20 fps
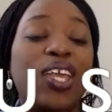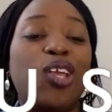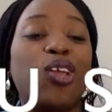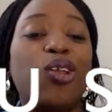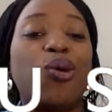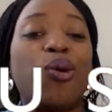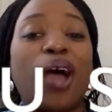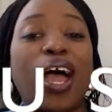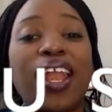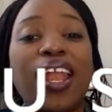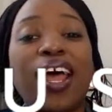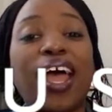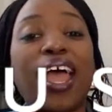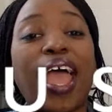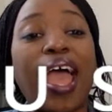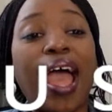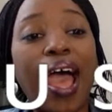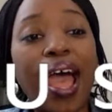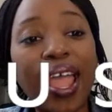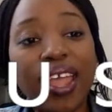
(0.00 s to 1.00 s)
and
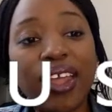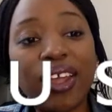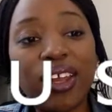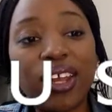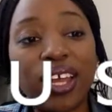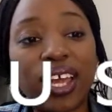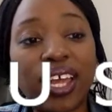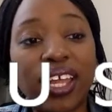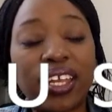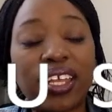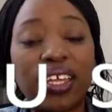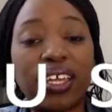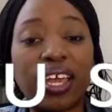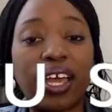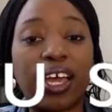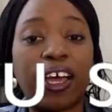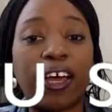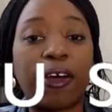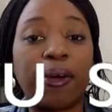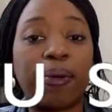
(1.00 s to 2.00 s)
I hired
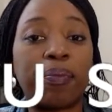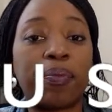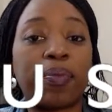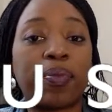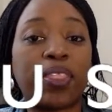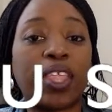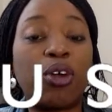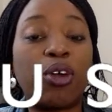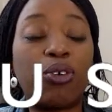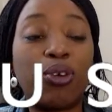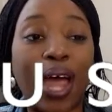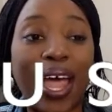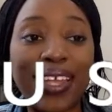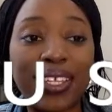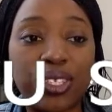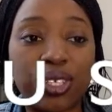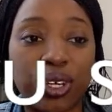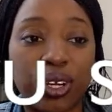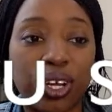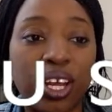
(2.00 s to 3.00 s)
a
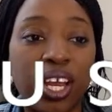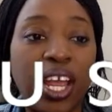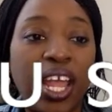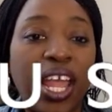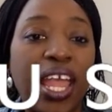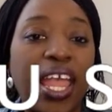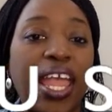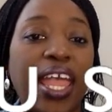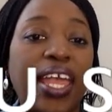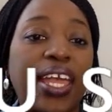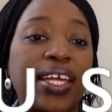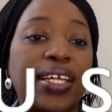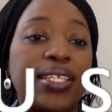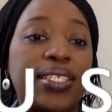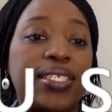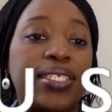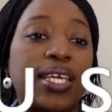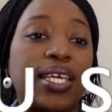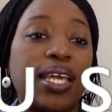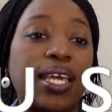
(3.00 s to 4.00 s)
writer,
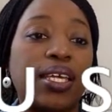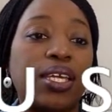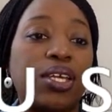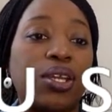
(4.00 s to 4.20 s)
and